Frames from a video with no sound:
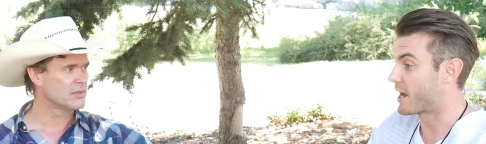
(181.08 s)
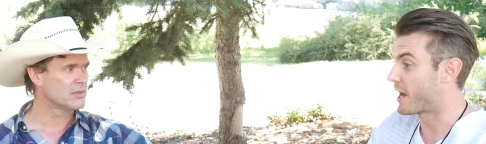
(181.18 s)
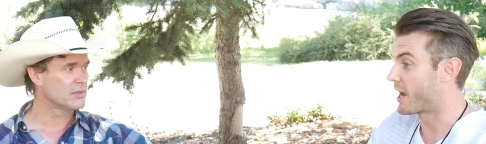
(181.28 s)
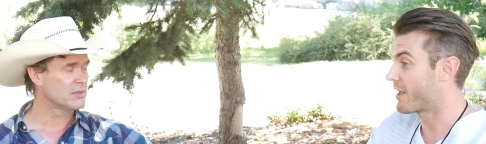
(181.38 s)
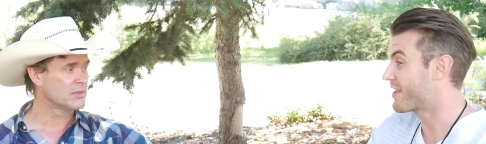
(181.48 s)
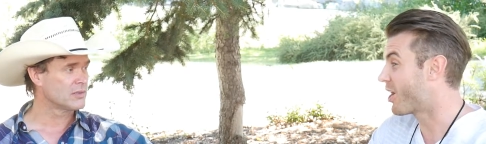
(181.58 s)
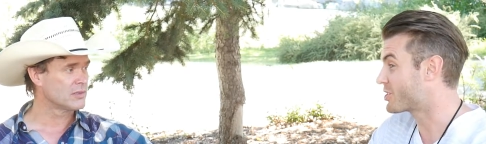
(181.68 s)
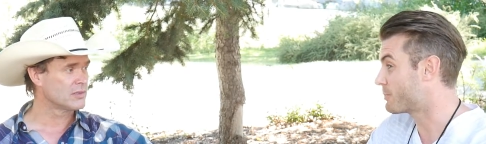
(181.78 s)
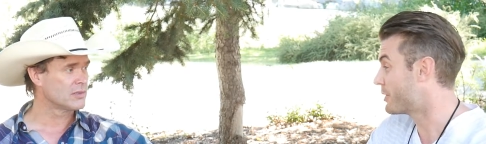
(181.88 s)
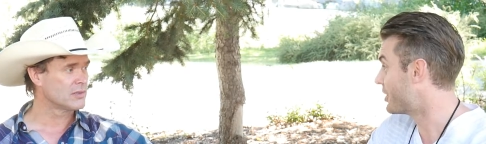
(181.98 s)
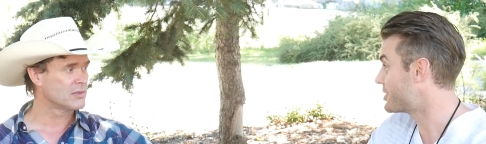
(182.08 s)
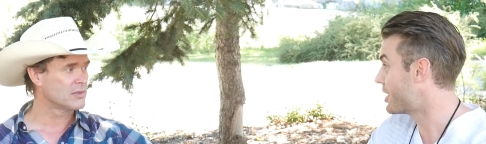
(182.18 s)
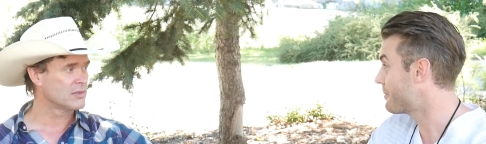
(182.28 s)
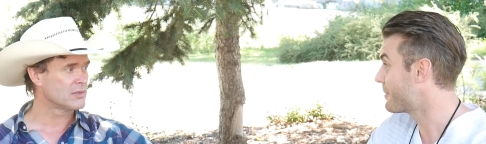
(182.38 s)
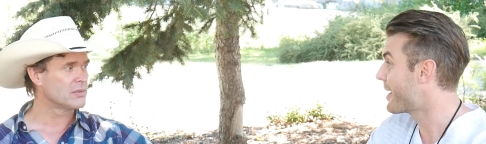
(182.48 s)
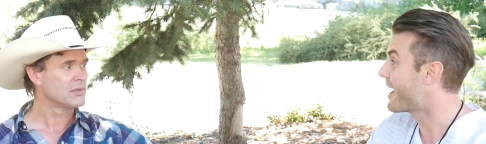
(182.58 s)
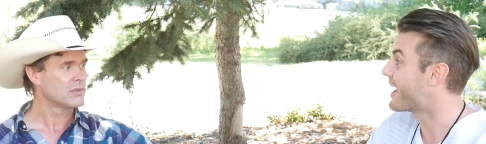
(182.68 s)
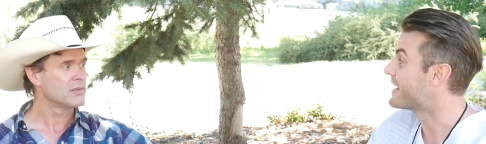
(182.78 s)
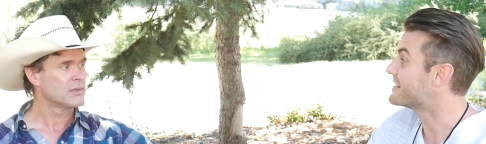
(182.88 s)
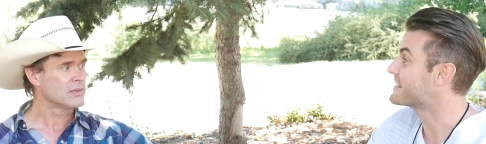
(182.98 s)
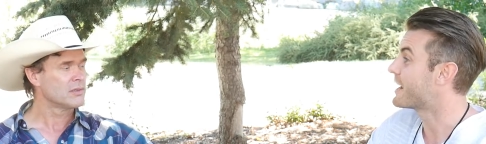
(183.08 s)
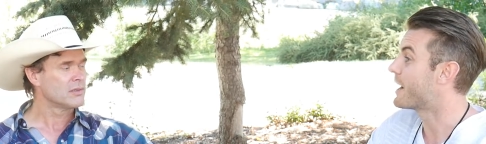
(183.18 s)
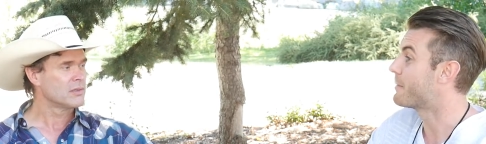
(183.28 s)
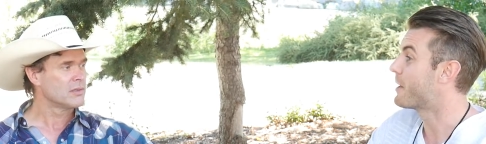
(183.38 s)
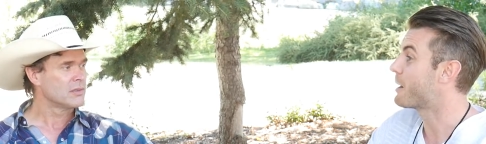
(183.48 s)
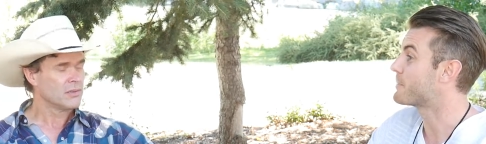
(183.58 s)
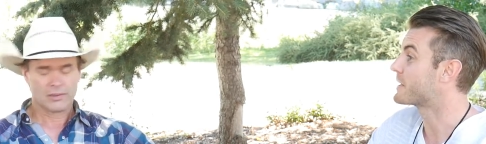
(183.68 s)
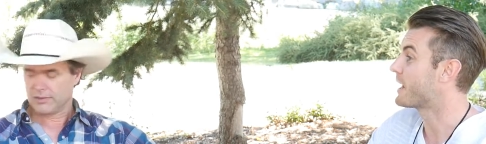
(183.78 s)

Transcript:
Speaker 1: uh, entrepreneurship and um, up and